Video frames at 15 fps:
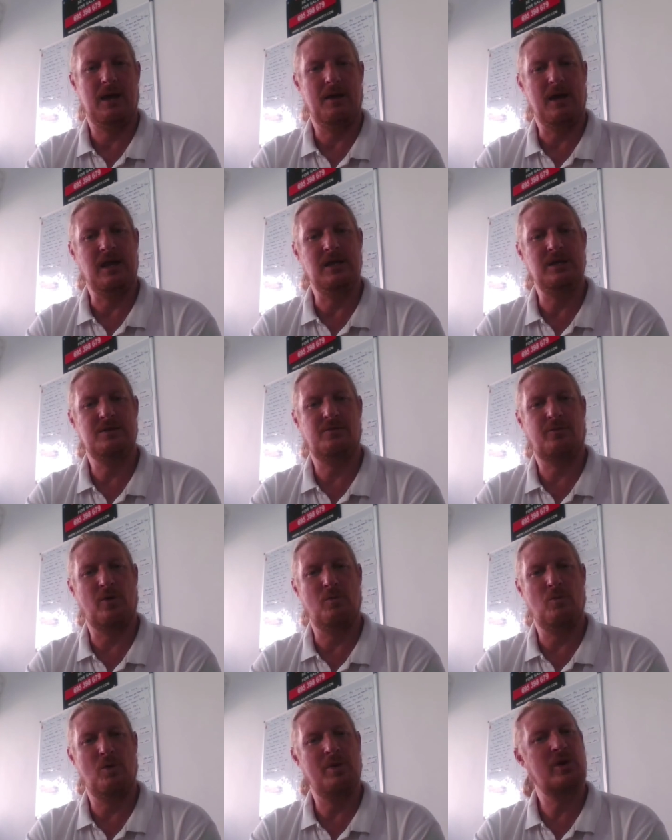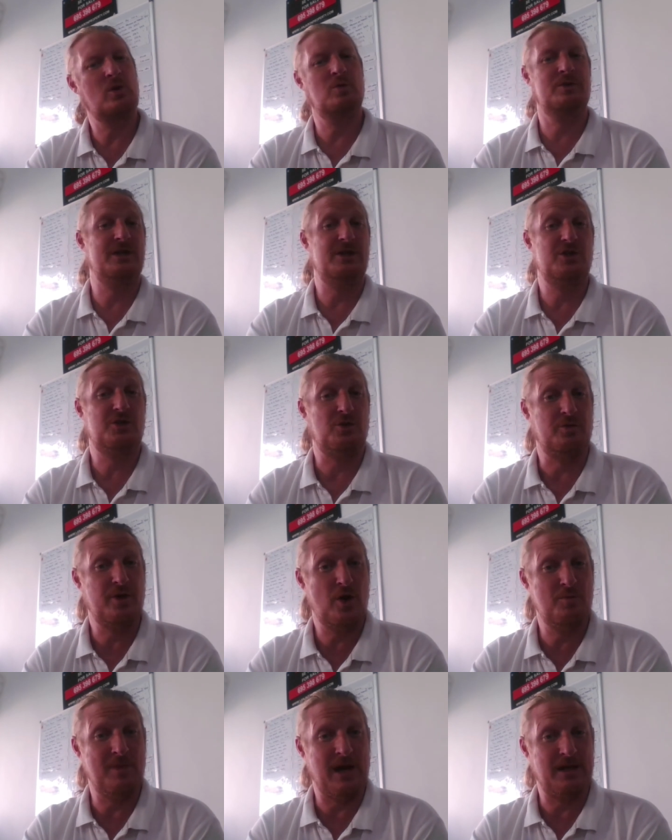is from what we call digital
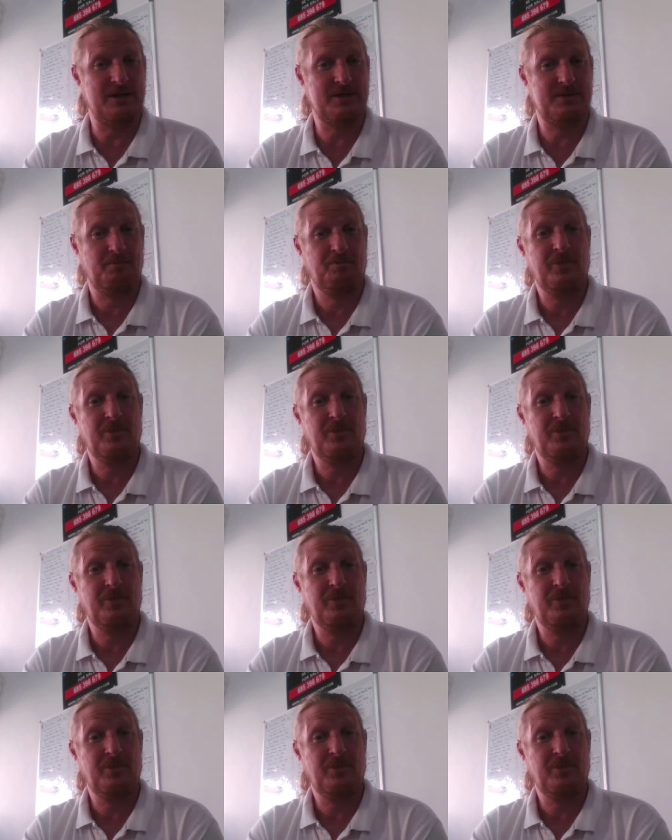nomads.